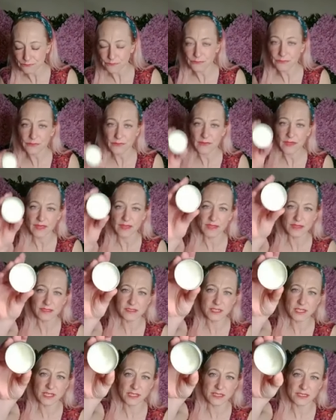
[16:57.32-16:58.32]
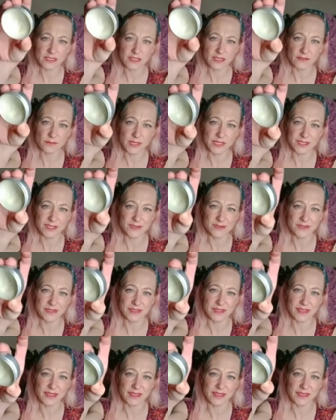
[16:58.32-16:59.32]
And as you can see, I've been
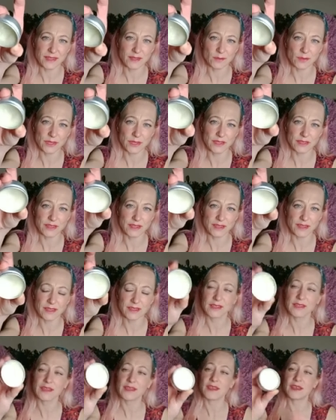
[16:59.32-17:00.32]
using that little bit there,